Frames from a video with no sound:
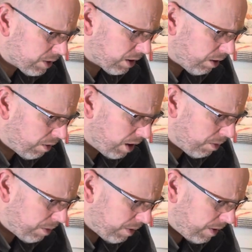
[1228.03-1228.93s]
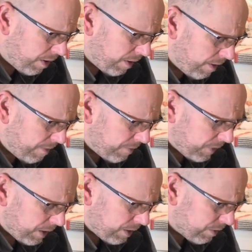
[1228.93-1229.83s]
to go up.
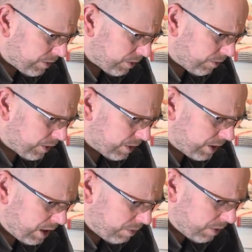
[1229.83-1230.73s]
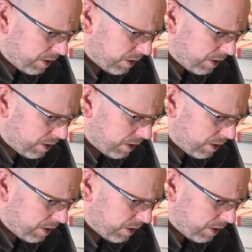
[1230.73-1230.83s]
So, verse 10 But